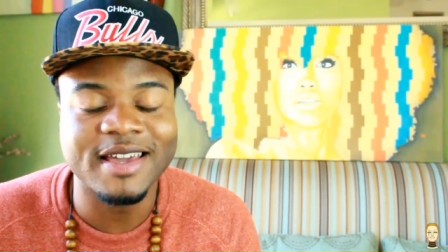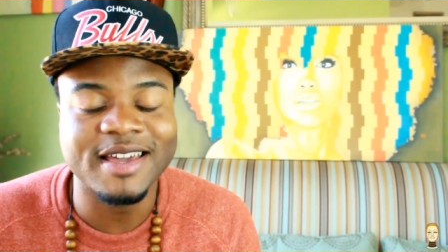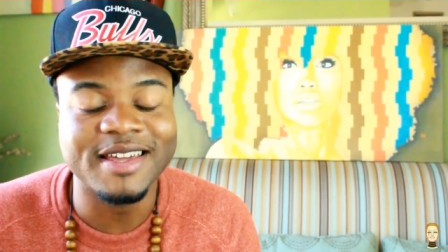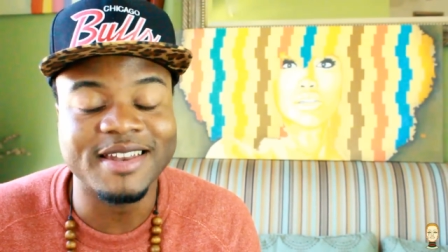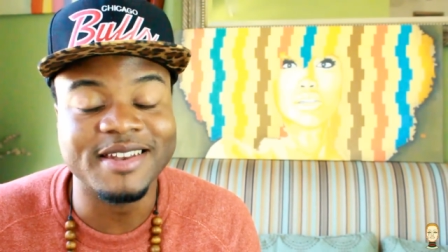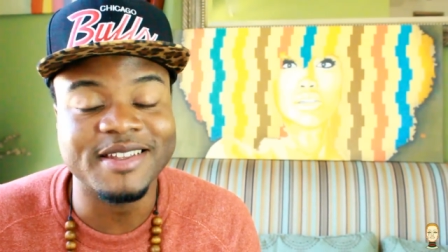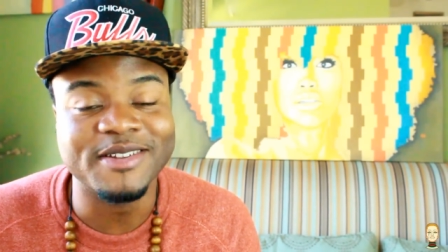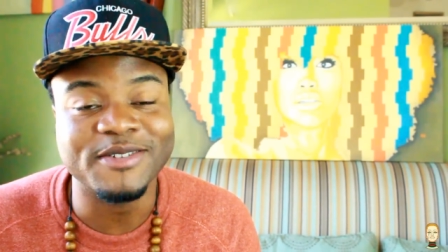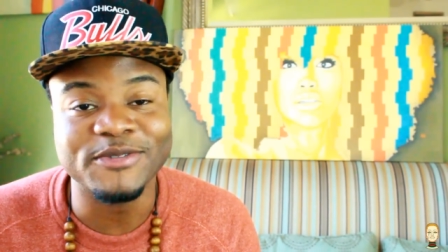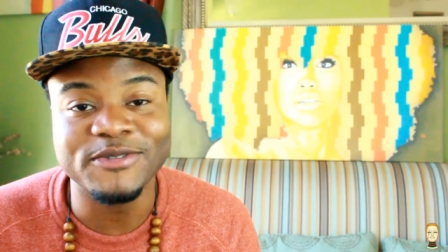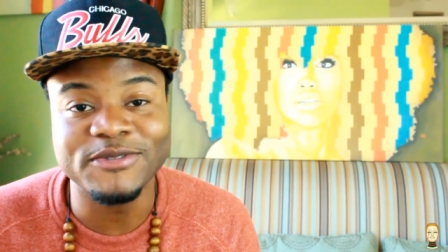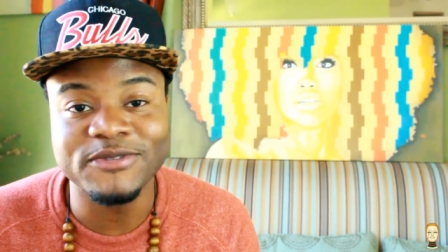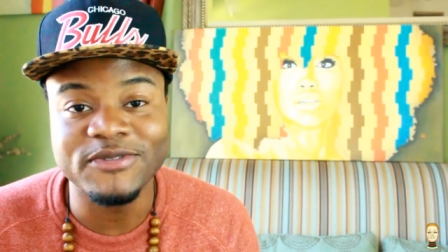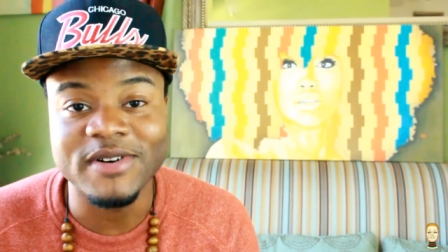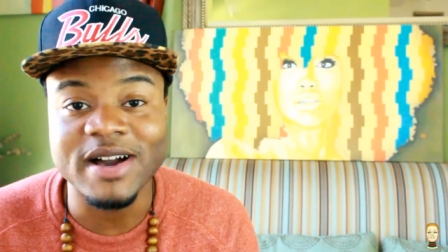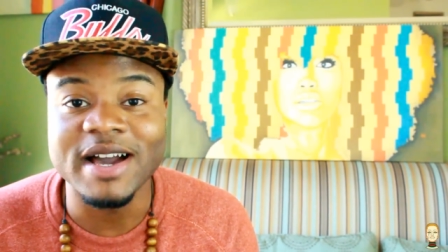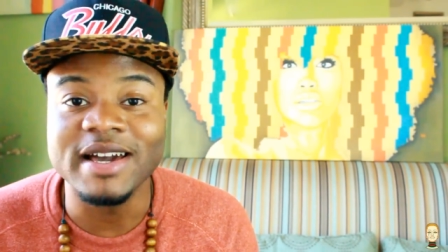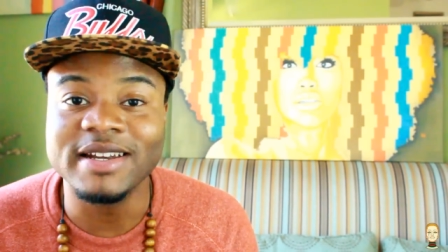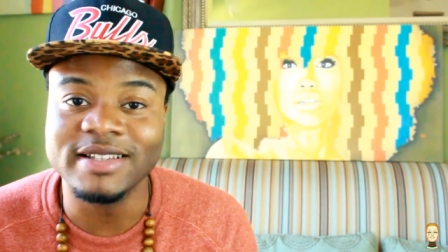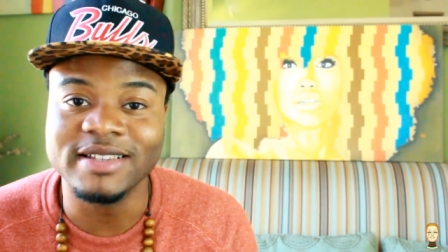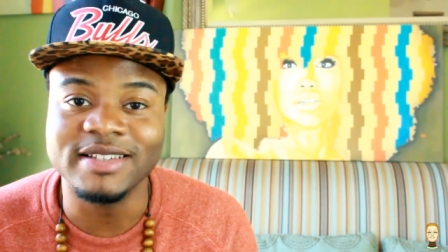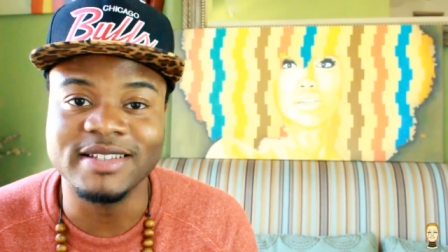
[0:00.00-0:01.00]
and then
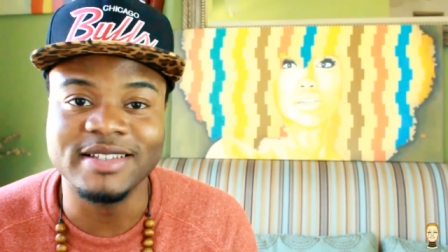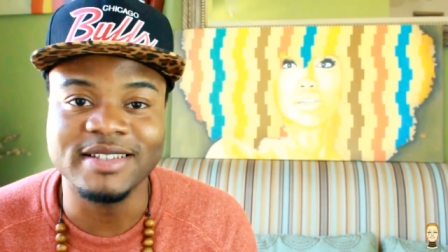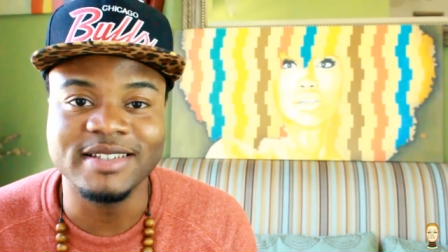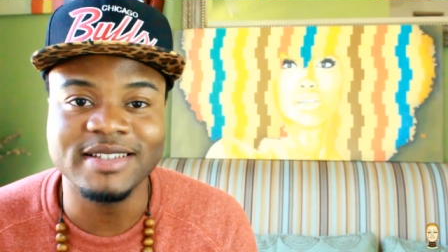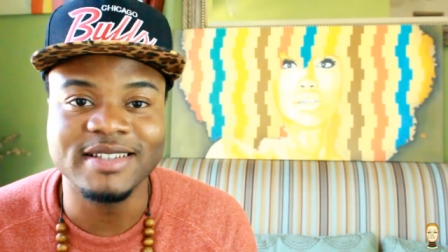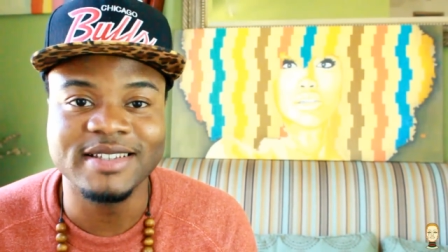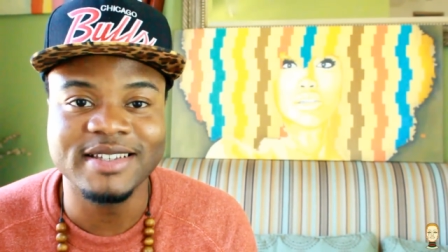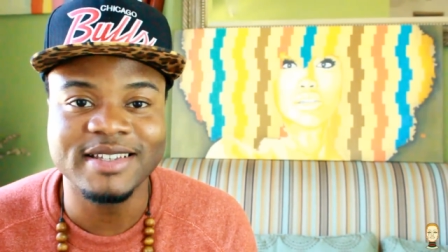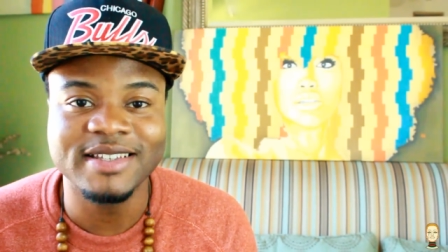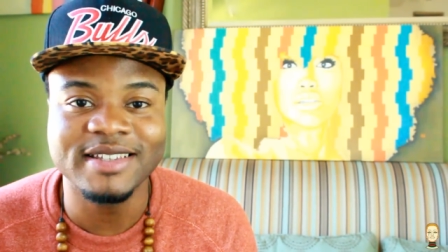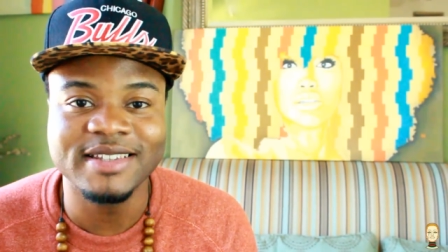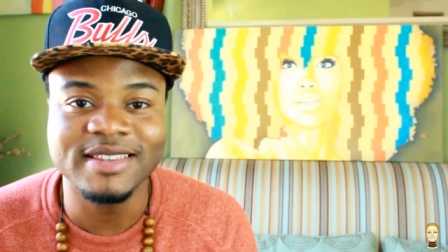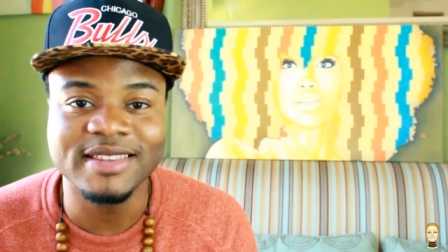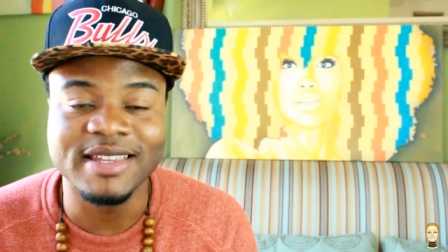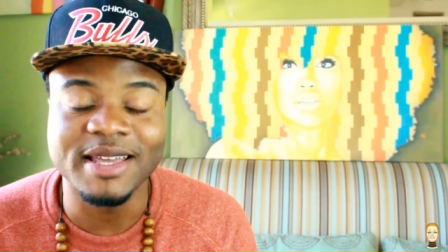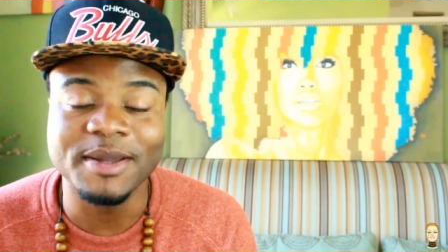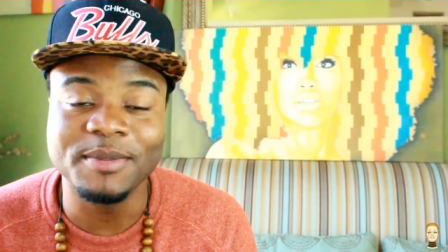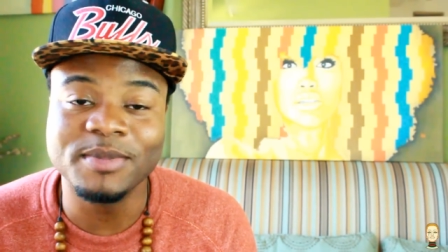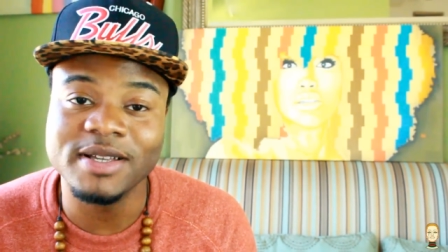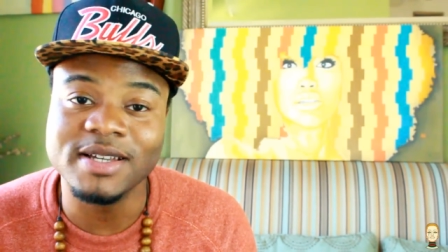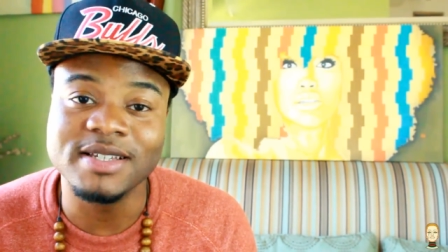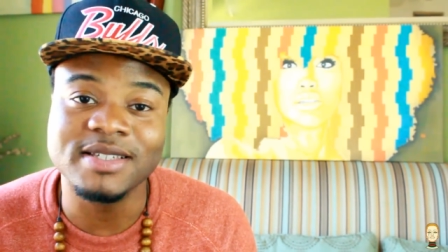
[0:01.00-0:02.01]
finally
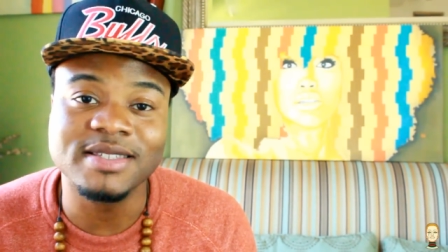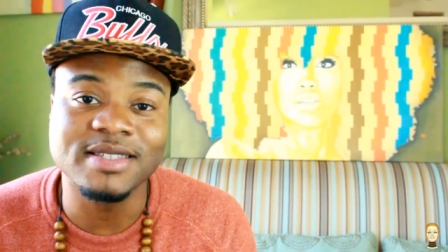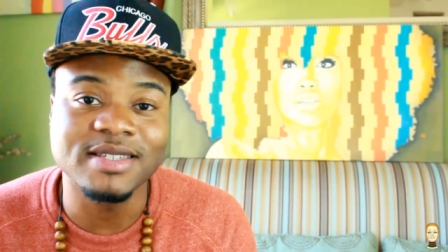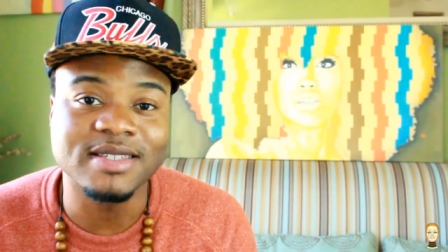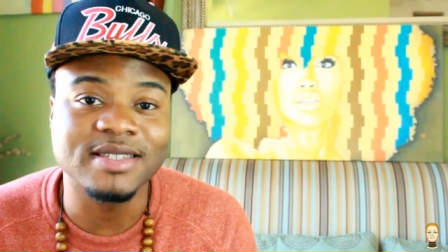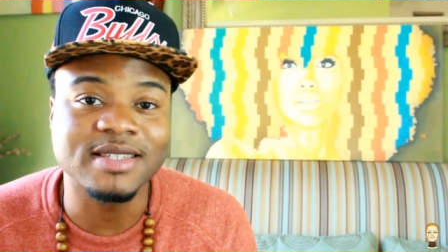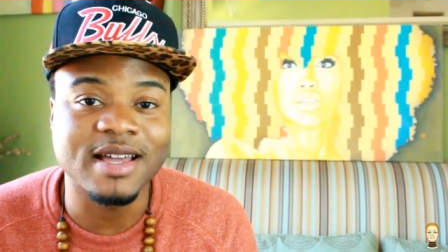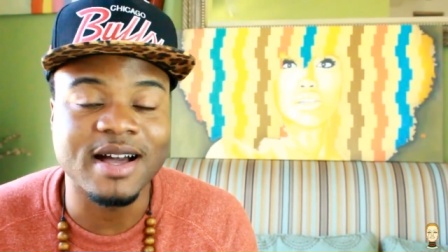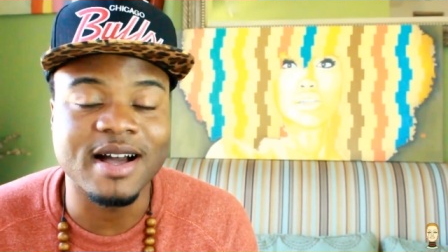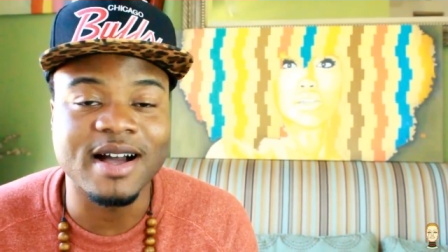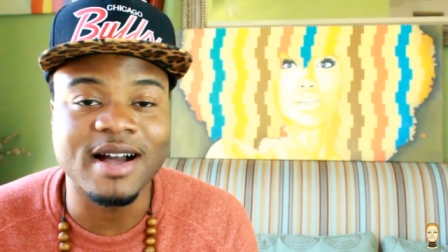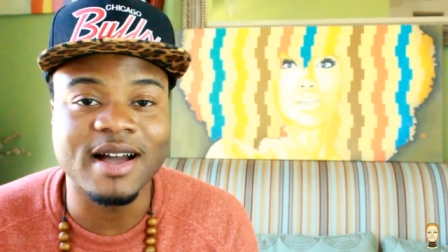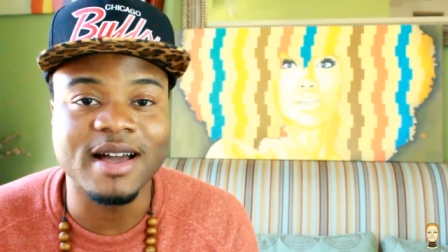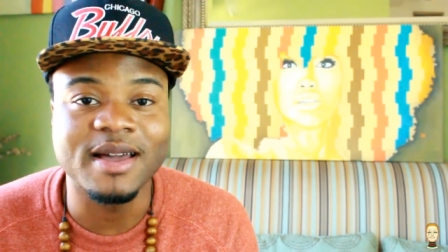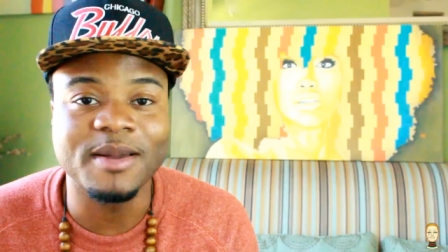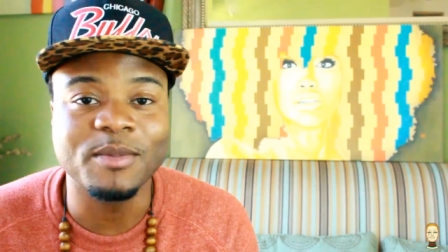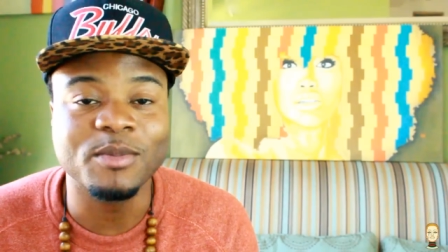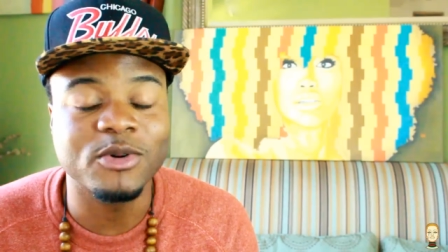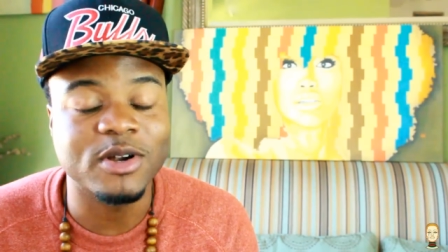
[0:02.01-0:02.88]
they placed this guy,